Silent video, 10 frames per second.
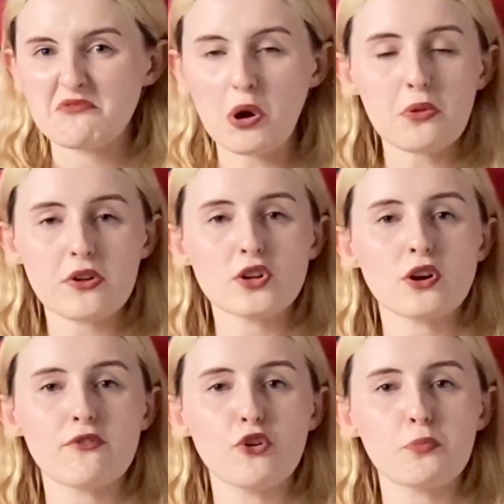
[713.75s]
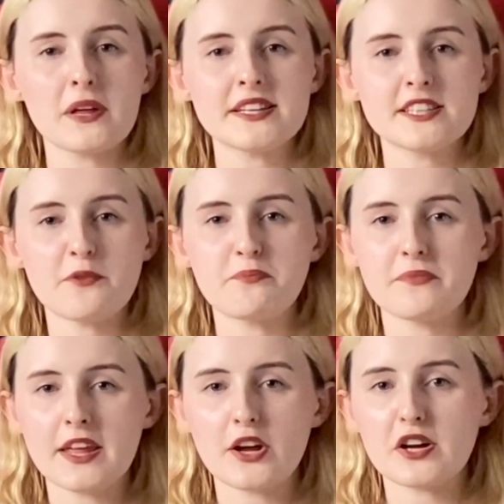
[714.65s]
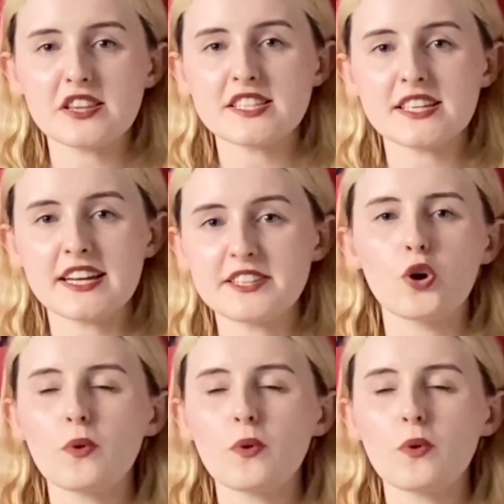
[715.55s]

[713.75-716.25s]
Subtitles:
Top 3 or top 4 place him, he'll get the seat.